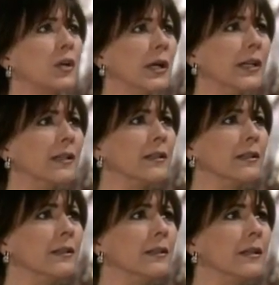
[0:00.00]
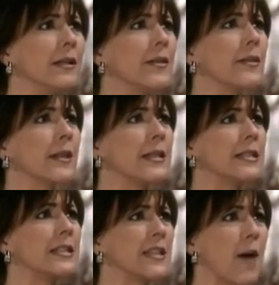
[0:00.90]
good. And
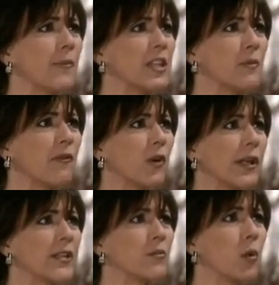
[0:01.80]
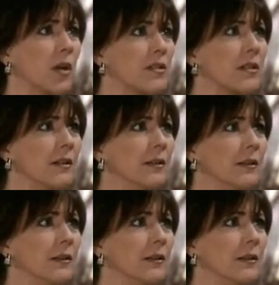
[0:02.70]
stop this before it gets worse.